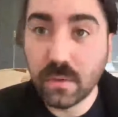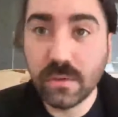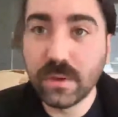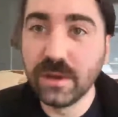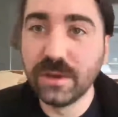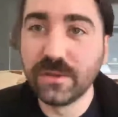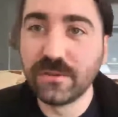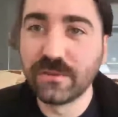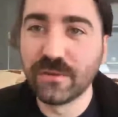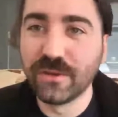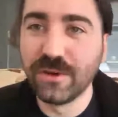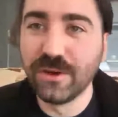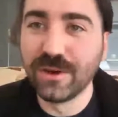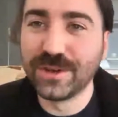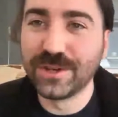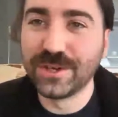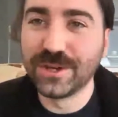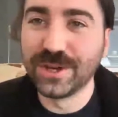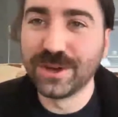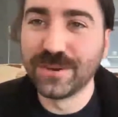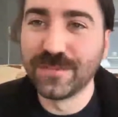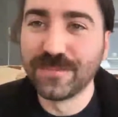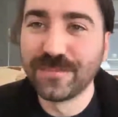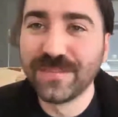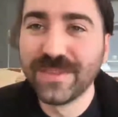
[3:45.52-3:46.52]

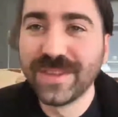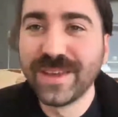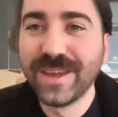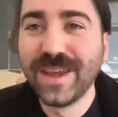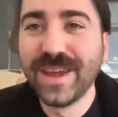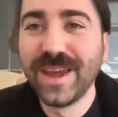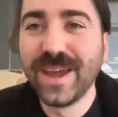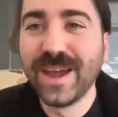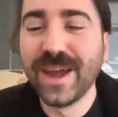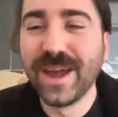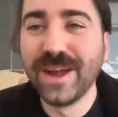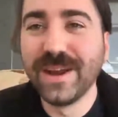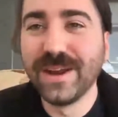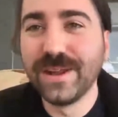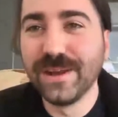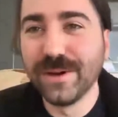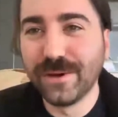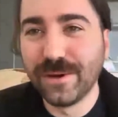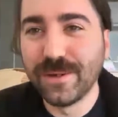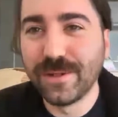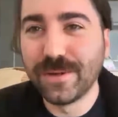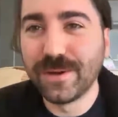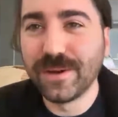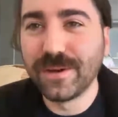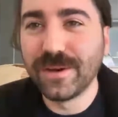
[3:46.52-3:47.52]
structure, and the
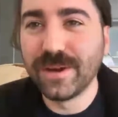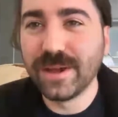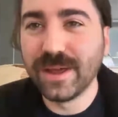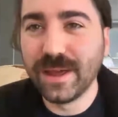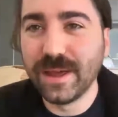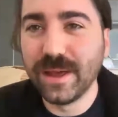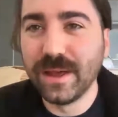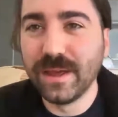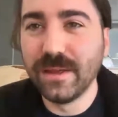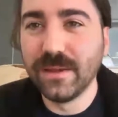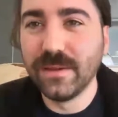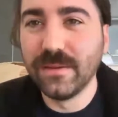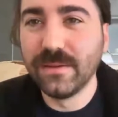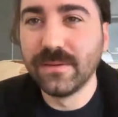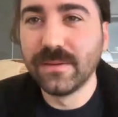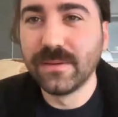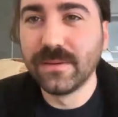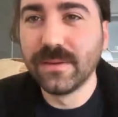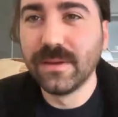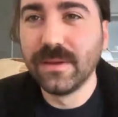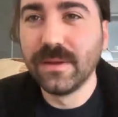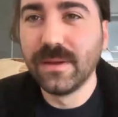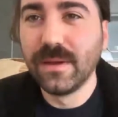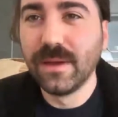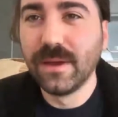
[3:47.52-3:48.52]
other is
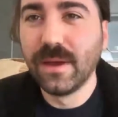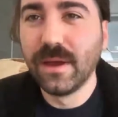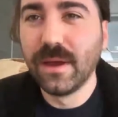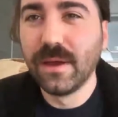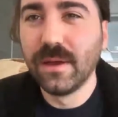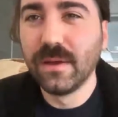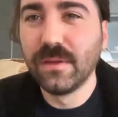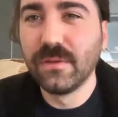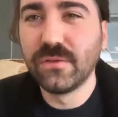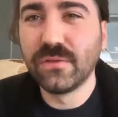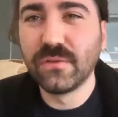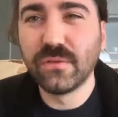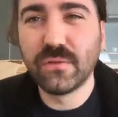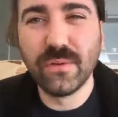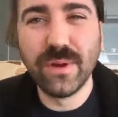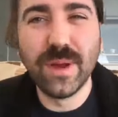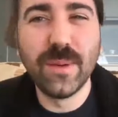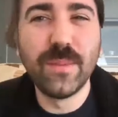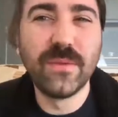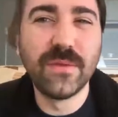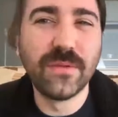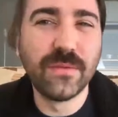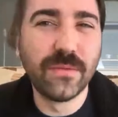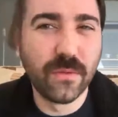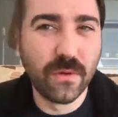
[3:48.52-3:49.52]

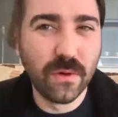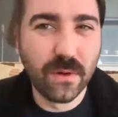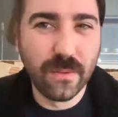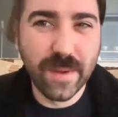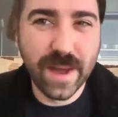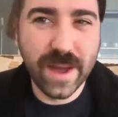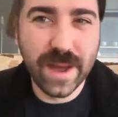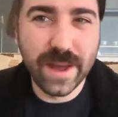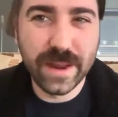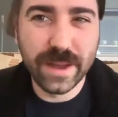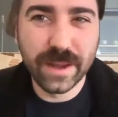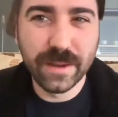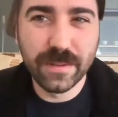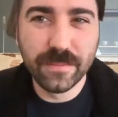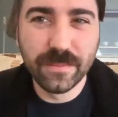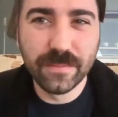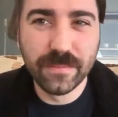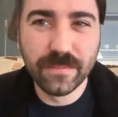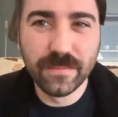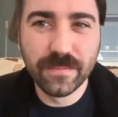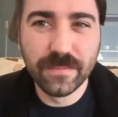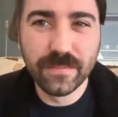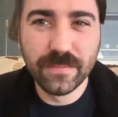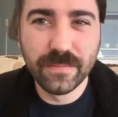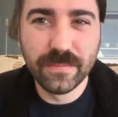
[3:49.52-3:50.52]
script formatting.
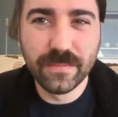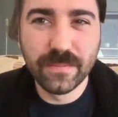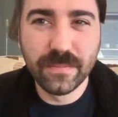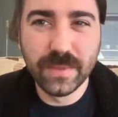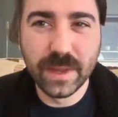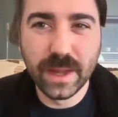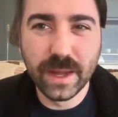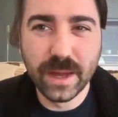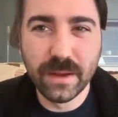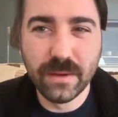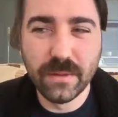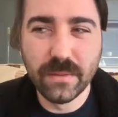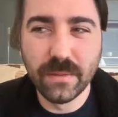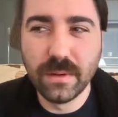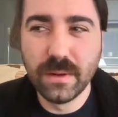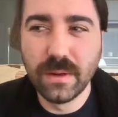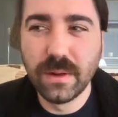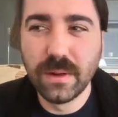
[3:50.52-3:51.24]
Now,